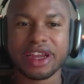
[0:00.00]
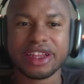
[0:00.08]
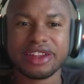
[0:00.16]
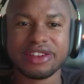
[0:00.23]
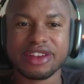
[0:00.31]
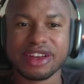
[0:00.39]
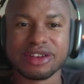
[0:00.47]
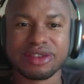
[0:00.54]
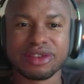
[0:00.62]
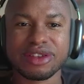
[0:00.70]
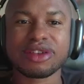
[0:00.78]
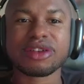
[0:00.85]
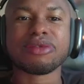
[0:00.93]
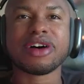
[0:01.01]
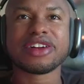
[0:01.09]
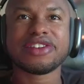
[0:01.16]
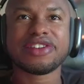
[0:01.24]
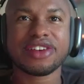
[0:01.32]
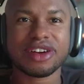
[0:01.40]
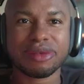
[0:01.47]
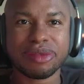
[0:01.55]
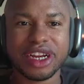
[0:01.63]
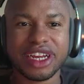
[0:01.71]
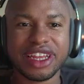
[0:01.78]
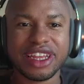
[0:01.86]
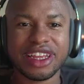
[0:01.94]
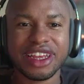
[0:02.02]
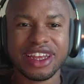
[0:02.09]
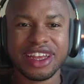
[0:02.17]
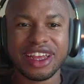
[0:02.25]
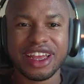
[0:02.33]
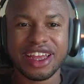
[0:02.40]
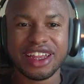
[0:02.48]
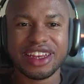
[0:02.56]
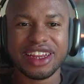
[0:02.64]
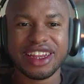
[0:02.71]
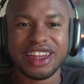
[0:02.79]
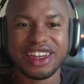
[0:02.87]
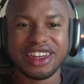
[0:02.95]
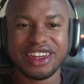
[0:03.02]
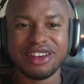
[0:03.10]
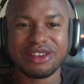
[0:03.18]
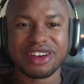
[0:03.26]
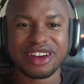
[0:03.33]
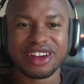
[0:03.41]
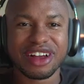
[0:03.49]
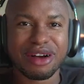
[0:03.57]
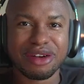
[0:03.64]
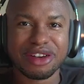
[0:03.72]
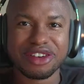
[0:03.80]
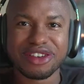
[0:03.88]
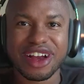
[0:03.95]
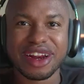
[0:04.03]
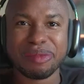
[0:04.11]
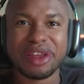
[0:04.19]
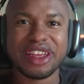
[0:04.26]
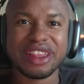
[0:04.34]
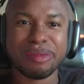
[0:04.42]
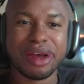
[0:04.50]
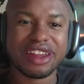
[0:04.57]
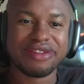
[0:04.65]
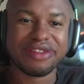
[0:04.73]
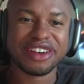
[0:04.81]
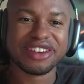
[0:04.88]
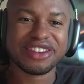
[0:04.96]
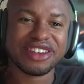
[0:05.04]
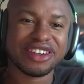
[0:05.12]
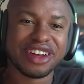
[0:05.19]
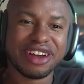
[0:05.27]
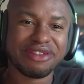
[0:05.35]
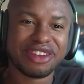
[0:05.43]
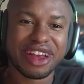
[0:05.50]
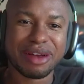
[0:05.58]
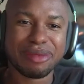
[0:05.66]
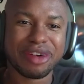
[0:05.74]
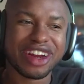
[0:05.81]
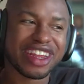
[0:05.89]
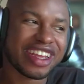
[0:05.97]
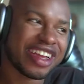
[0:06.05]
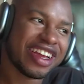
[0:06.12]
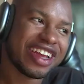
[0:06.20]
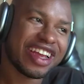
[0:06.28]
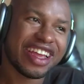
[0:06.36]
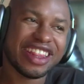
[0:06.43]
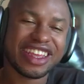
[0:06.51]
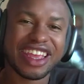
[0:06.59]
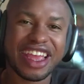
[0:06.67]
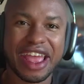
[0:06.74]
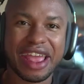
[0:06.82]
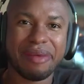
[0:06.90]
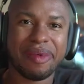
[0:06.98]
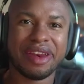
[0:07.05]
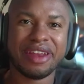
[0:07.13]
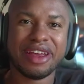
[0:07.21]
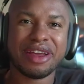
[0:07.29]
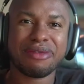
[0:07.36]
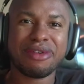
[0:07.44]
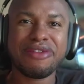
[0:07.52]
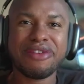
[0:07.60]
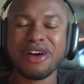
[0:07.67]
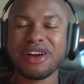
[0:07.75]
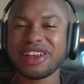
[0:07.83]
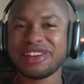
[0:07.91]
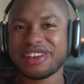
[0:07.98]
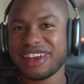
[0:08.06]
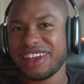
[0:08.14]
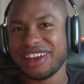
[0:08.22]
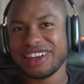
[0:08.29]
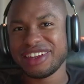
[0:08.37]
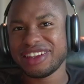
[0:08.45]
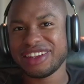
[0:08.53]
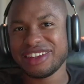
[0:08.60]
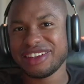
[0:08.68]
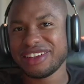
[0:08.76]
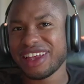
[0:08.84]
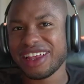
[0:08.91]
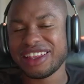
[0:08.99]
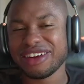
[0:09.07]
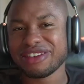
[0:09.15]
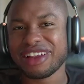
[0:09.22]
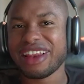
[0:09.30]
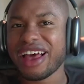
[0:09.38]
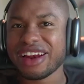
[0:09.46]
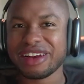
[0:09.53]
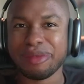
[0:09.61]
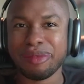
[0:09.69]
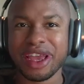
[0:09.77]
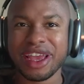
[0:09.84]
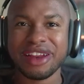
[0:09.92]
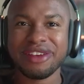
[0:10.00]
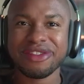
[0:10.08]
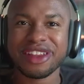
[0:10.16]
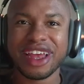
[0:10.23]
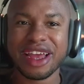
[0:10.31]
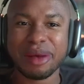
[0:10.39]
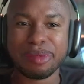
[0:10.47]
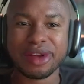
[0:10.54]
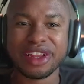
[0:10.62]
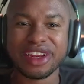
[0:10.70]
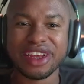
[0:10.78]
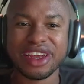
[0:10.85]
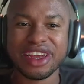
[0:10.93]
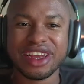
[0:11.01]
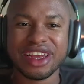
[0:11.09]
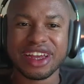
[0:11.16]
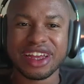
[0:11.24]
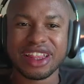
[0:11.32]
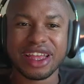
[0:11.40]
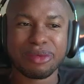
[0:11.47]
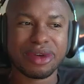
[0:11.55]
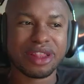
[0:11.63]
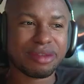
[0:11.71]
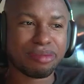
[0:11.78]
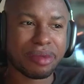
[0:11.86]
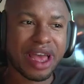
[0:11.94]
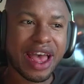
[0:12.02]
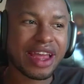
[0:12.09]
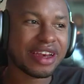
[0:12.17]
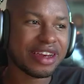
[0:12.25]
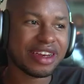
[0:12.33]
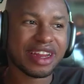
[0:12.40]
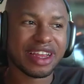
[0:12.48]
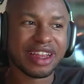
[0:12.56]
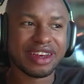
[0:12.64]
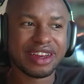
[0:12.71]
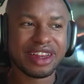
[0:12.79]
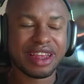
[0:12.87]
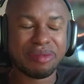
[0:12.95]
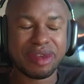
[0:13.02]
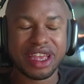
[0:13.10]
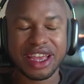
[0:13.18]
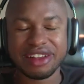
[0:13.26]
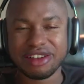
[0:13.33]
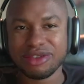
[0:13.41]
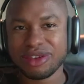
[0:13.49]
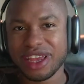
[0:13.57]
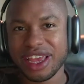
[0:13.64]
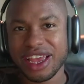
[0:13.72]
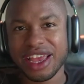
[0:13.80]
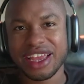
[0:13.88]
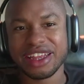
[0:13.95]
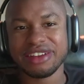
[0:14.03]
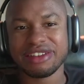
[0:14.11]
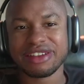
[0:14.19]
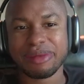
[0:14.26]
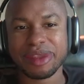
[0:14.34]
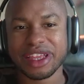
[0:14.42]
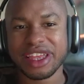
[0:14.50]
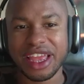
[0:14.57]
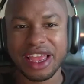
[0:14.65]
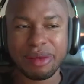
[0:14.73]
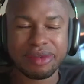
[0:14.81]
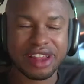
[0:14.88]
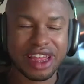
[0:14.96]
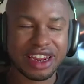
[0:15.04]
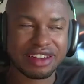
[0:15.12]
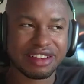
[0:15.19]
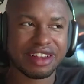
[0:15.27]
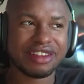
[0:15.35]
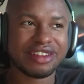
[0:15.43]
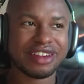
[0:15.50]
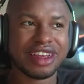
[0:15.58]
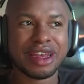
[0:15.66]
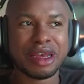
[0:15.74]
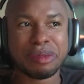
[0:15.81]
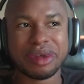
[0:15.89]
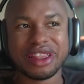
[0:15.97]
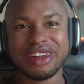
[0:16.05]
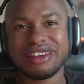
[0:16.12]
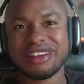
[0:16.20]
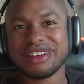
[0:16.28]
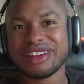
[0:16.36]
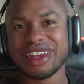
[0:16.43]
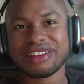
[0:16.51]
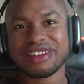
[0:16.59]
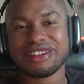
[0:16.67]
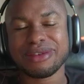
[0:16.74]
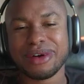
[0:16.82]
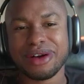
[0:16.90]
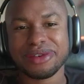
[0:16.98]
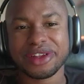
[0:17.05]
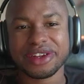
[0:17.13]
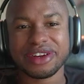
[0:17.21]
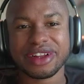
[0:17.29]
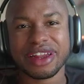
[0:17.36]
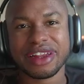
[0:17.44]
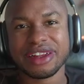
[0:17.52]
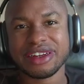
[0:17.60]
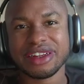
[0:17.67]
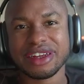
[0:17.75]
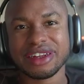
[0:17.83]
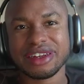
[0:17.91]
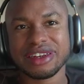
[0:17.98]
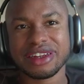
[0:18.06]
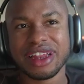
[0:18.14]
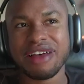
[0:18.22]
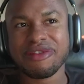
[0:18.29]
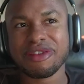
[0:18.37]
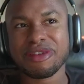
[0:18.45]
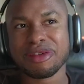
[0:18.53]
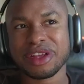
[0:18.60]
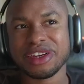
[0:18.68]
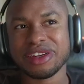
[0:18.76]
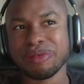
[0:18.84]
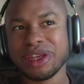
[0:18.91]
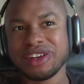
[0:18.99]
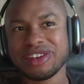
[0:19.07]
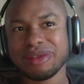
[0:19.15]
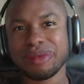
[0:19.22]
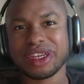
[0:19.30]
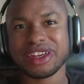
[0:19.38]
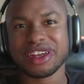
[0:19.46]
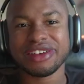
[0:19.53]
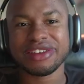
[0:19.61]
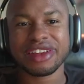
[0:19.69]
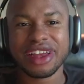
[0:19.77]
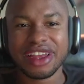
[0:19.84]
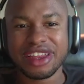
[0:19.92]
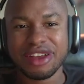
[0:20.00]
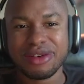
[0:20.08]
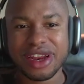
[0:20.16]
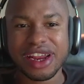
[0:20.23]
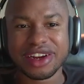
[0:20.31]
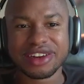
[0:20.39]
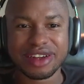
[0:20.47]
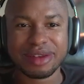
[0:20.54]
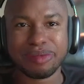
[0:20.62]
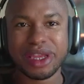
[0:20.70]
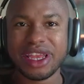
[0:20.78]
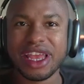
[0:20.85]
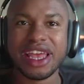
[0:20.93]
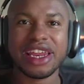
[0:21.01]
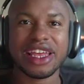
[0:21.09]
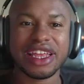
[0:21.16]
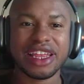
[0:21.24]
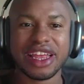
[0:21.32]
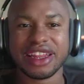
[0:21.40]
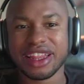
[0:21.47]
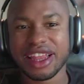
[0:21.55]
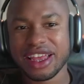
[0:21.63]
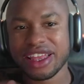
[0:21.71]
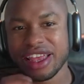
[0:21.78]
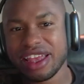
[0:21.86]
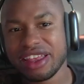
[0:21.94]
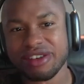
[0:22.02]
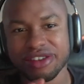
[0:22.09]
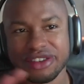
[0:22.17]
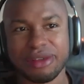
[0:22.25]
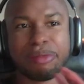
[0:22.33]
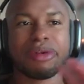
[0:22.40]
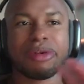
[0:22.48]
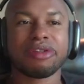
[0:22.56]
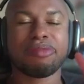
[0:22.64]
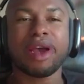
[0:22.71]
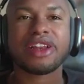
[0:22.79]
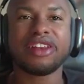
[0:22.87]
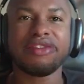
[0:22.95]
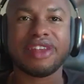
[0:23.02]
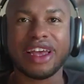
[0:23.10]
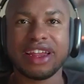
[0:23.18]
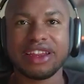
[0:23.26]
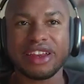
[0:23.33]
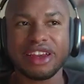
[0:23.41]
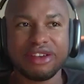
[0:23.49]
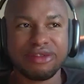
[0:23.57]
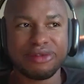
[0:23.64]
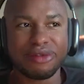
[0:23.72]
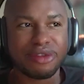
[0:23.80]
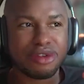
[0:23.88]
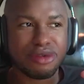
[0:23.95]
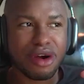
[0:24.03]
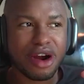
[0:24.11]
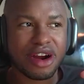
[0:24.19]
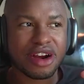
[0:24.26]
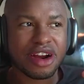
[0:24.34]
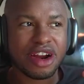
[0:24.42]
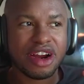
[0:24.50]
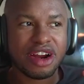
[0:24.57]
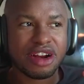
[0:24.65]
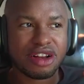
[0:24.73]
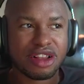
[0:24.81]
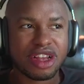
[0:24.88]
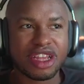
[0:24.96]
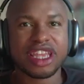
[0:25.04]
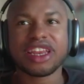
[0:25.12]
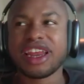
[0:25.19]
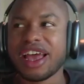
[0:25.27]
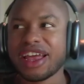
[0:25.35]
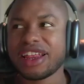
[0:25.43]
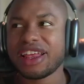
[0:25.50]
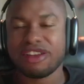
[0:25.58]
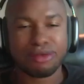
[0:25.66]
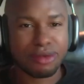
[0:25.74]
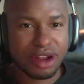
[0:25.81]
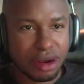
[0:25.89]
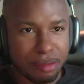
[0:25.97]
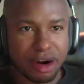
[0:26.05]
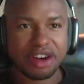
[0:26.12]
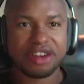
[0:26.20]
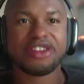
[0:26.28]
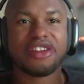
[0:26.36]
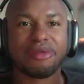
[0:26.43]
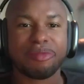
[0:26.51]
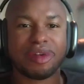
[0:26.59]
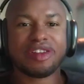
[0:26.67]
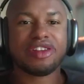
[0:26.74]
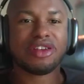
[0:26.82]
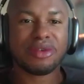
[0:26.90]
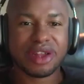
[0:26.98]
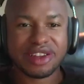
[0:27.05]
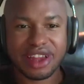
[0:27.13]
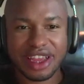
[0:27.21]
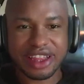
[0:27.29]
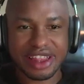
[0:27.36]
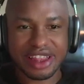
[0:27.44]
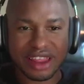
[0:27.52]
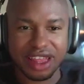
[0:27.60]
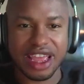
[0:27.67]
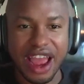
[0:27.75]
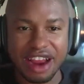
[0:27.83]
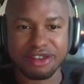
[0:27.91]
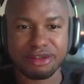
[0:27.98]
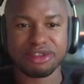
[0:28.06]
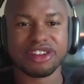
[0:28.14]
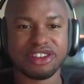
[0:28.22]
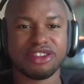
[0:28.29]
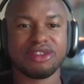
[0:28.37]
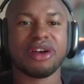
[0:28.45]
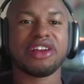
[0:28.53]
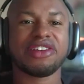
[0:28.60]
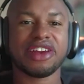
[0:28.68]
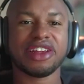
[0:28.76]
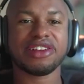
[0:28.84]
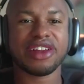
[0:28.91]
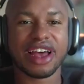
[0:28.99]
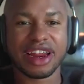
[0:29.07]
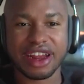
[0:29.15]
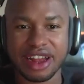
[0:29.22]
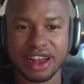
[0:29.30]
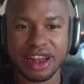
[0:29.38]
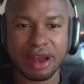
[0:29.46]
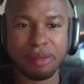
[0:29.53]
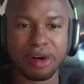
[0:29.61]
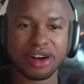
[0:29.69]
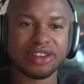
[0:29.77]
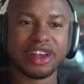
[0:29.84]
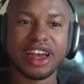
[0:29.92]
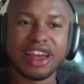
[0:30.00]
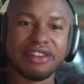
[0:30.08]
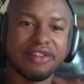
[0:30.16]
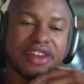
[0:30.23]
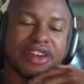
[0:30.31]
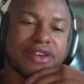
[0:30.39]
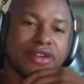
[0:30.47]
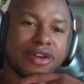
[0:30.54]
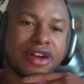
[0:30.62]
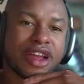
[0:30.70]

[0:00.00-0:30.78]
So you can watch Tom Brady, and then you can go and try to be the best version of Tom Brady in the game. And we've already seen that there's a lot of demand for that, but like with Madden and NBA 2K and some of the games that exist. But this just takes it to a whole nother level and dimension, because you can actually be in it, and like the perspective that you are looking at is, one, immersive, but two, it's like the actual situation. It's not a bird's eye view.